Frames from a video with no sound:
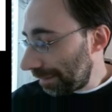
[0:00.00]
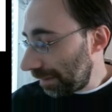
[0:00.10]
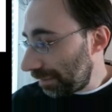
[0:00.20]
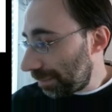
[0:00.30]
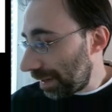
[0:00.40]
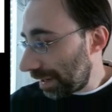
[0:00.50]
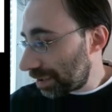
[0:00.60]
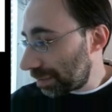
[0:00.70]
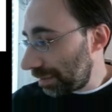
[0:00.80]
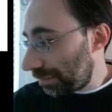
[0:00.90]
if
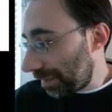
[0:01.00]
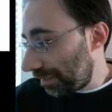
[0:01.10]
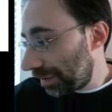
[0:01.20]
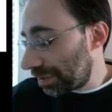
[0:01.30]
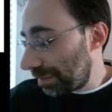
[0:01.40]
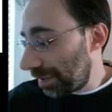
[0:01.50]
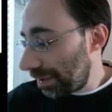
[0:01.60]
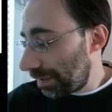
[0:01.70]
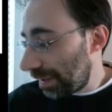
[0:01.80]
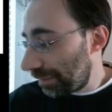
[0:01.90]
my function up
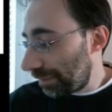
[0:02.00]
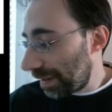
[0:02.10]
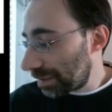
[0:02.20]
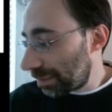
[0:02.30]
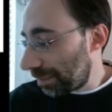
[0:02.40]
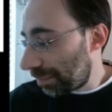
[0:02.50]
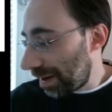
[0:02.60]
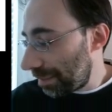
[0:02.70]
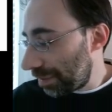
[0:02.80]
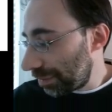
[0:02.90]
here, the f of x, were a
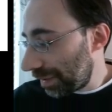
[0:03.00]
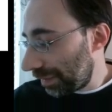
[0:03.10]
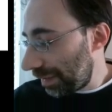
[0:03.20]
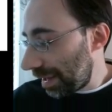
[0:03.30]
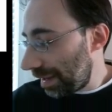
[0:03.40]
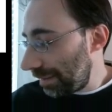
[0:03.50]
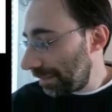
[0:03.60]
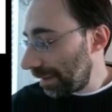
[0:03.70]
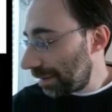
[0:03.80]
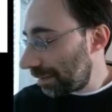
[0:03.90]
parabola that looked like that,
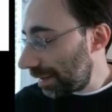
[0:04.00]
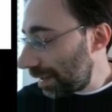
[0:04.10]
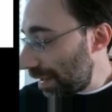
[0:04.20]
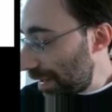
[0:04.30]
right?